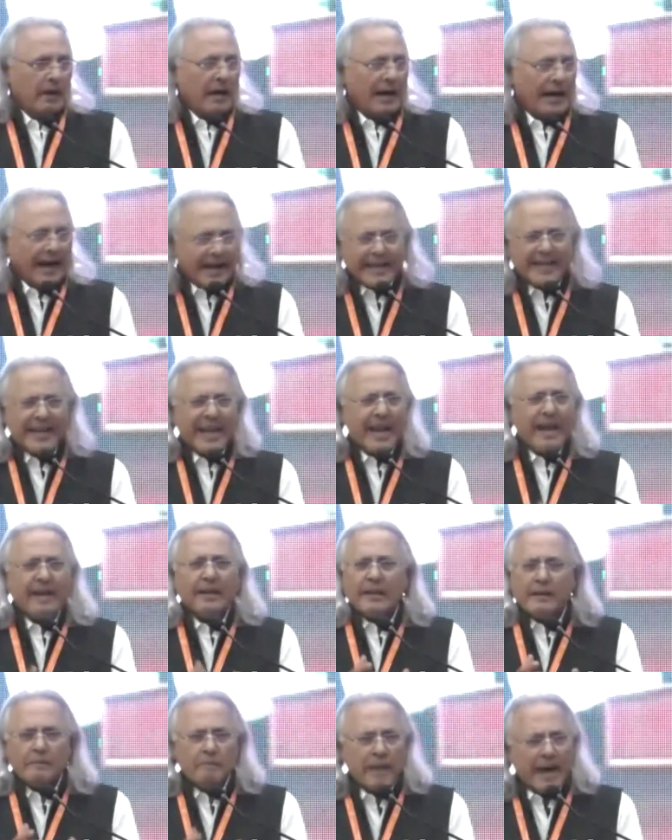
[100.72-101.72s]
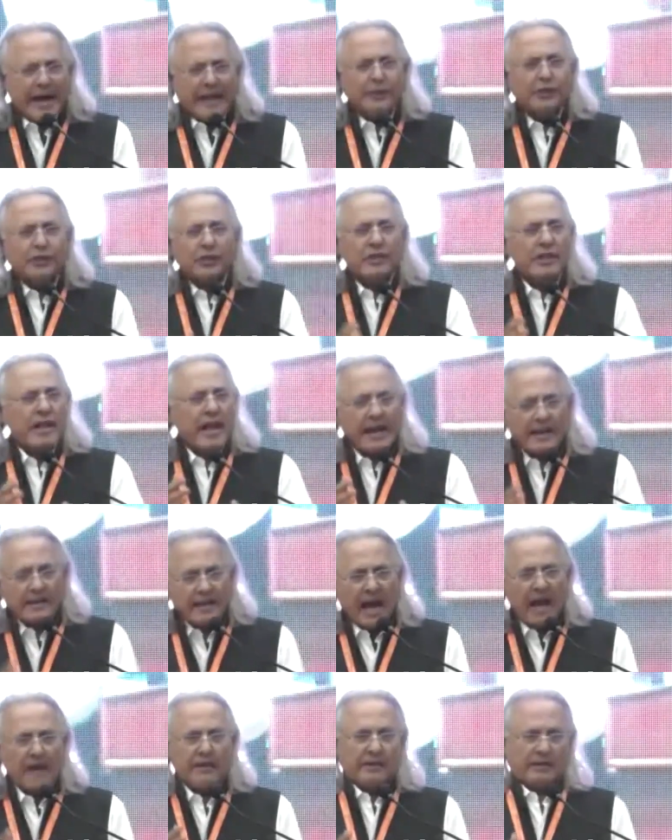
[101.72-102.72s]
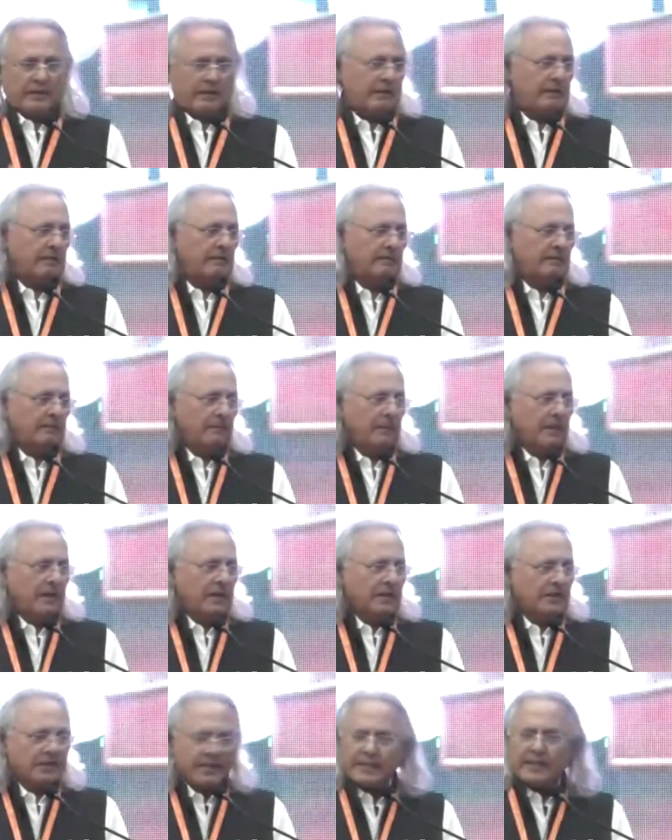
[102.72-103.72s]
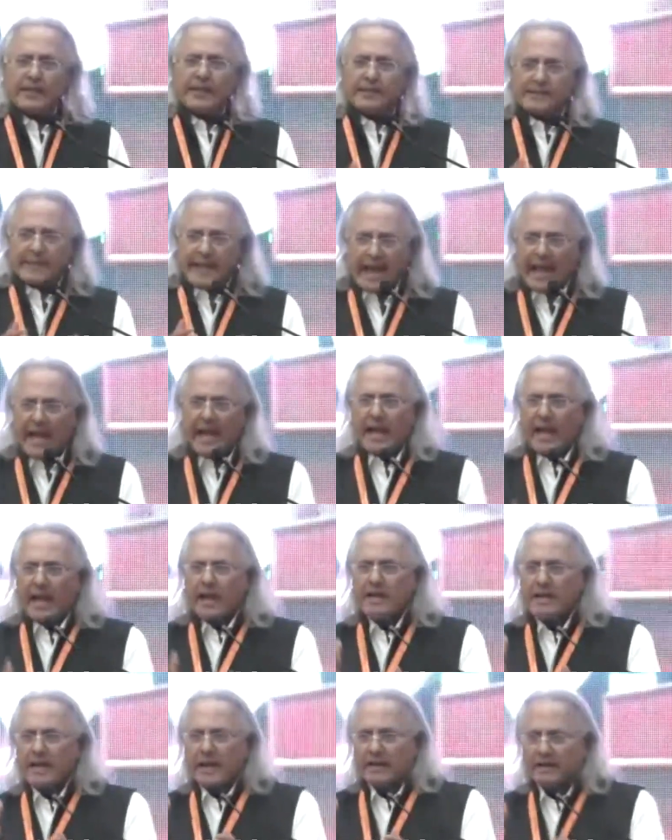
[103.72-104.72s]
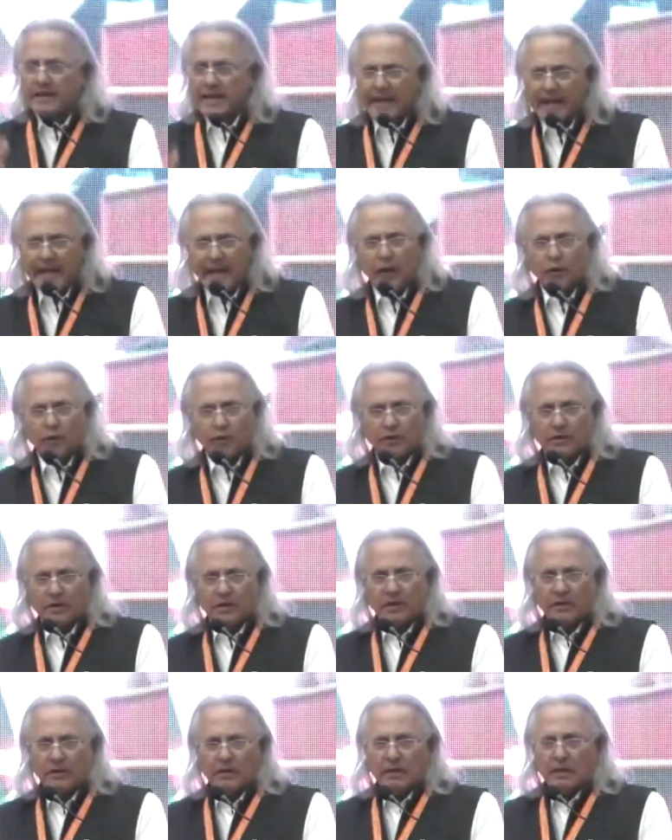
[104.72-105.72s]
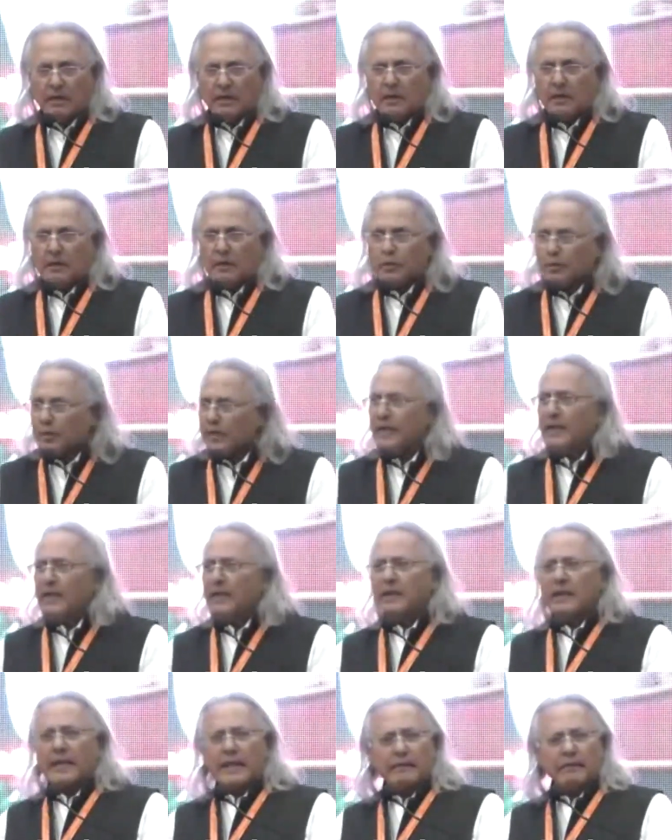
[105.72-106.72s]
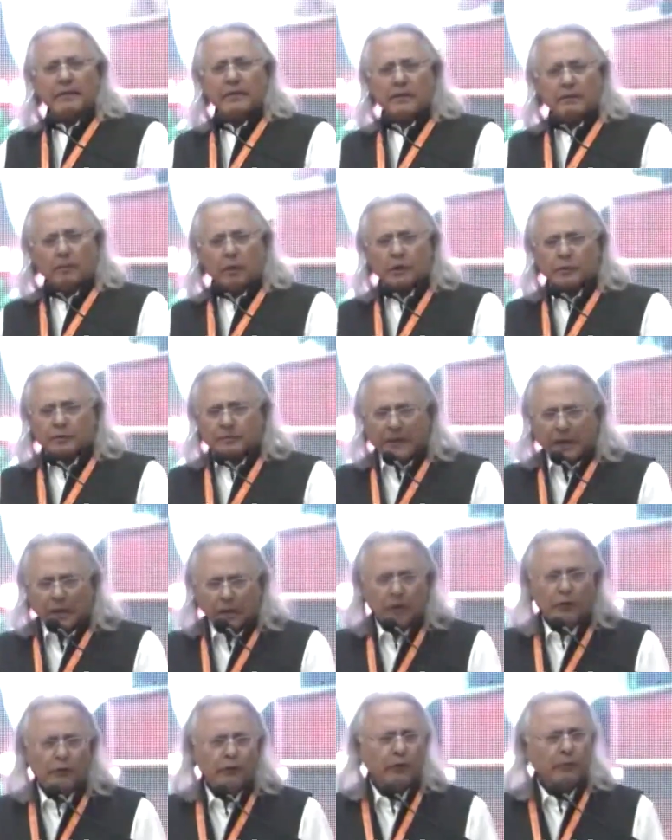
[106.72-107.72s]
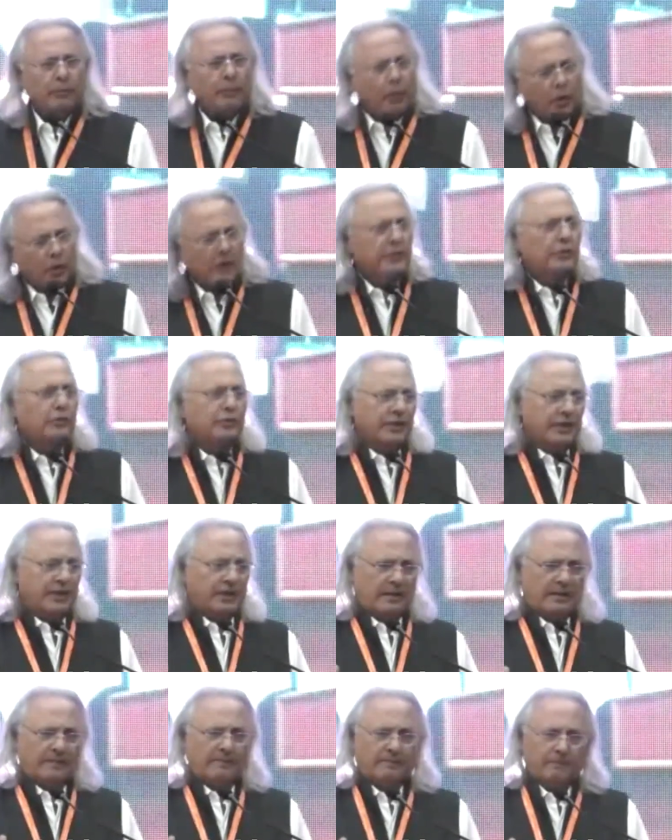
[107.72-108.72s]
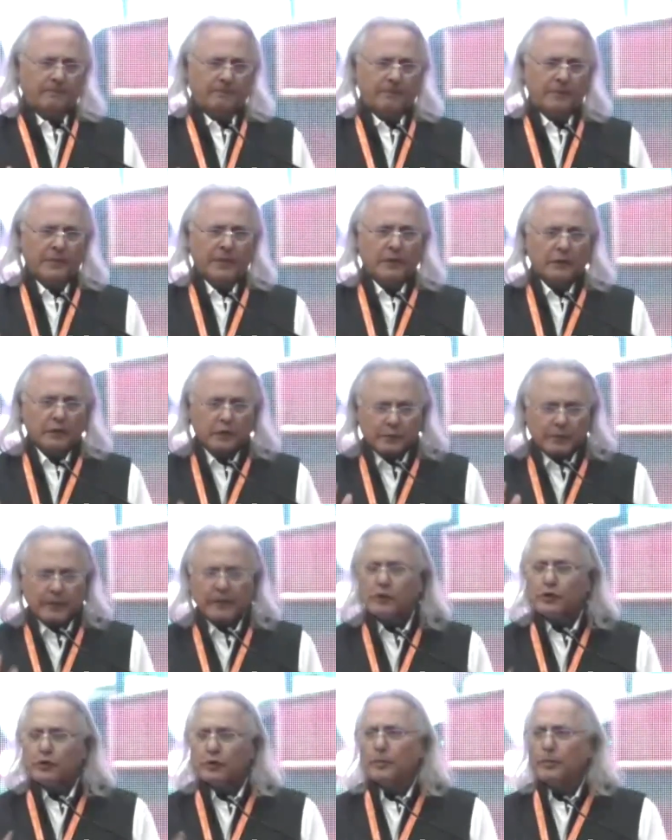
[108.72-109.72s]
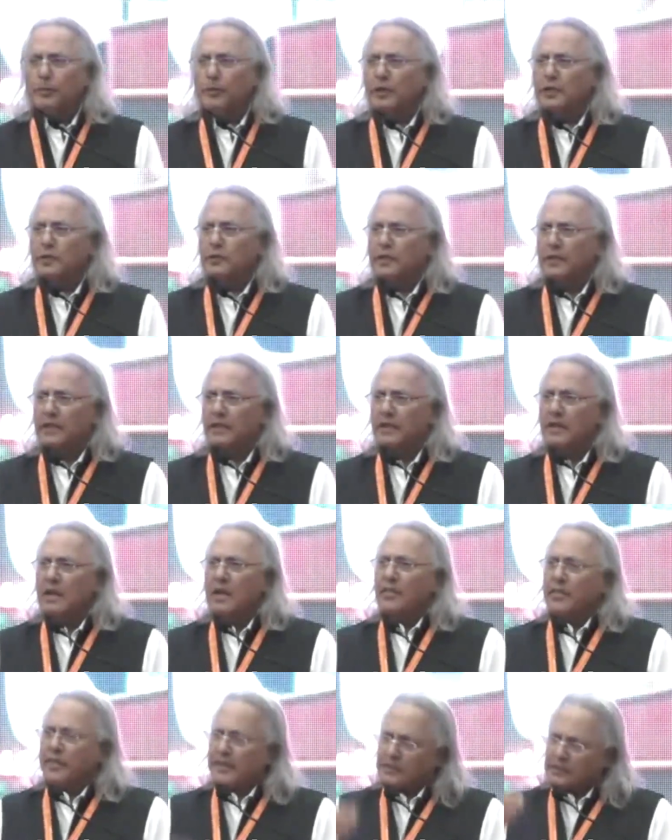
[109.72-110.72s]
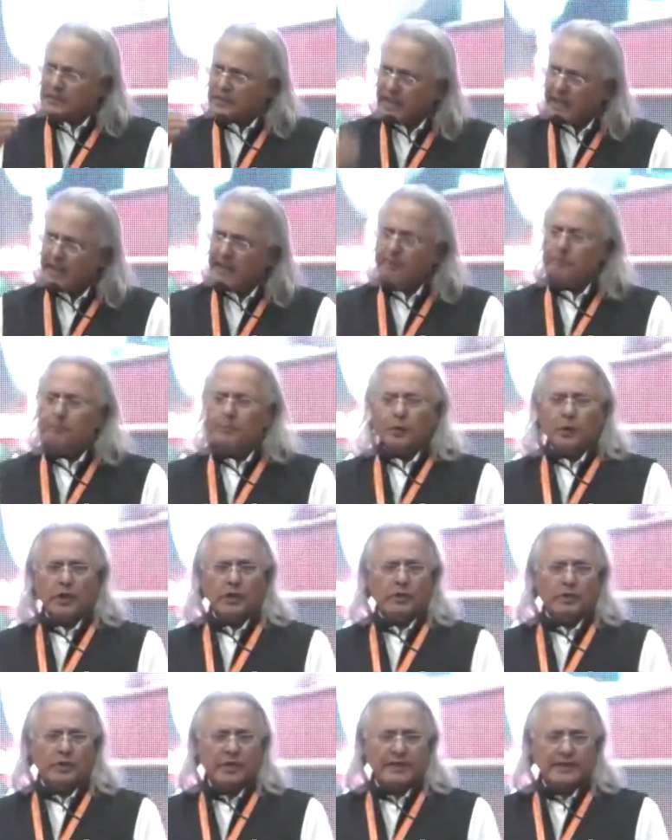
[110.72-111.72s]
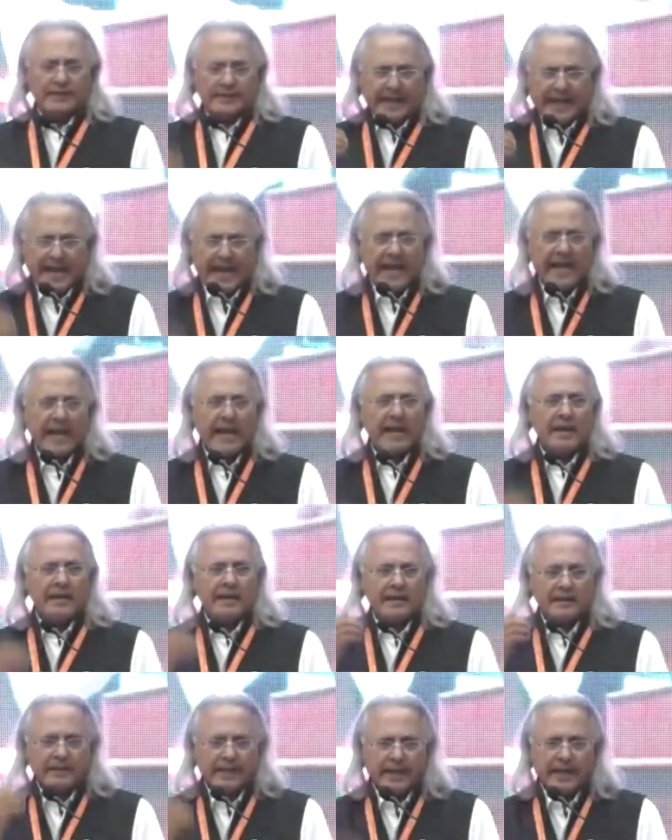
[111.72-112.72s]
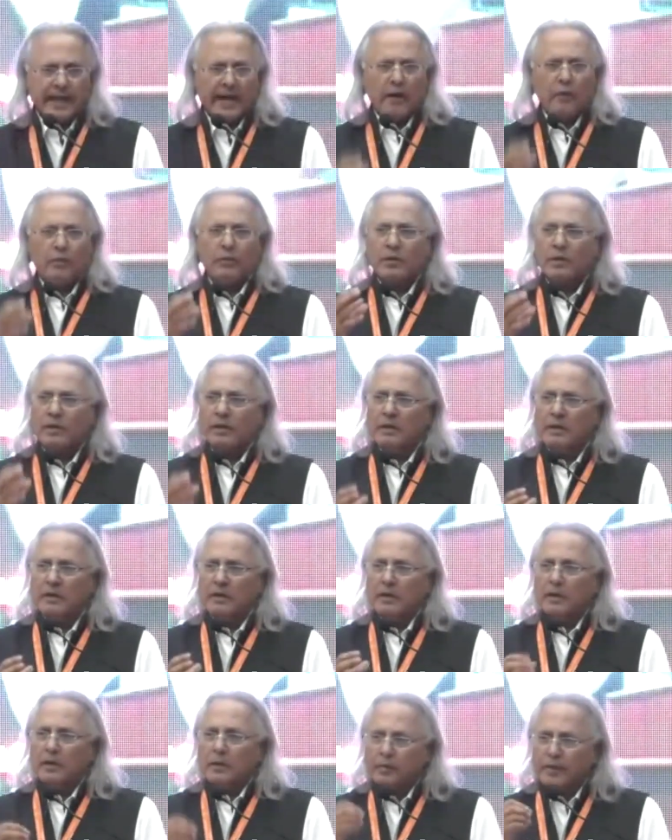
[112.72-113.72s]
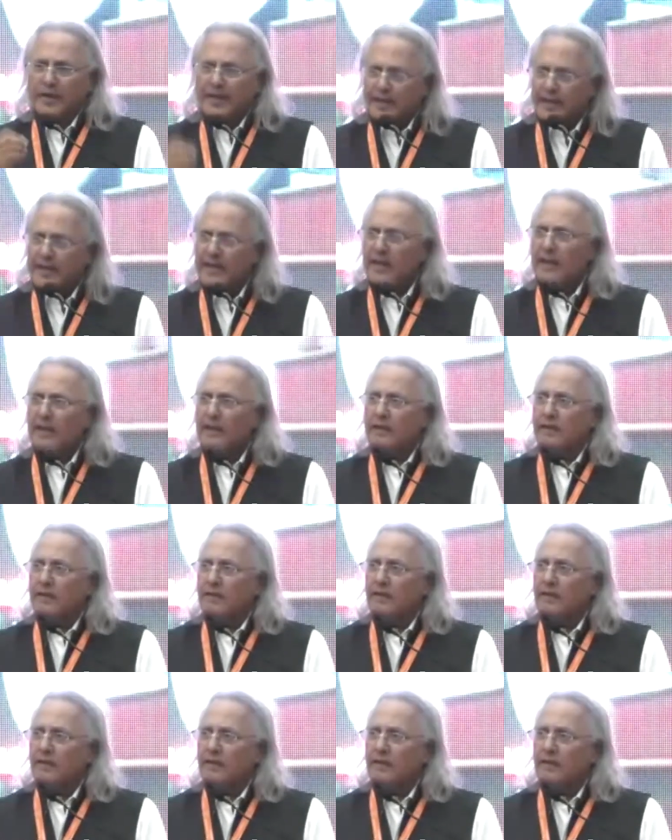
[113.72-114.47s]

I can't imagine a Nanak sitting day in and day out reading even the most beautiful poetry, spiritual poetry, the same poetry day in and day out, reading it.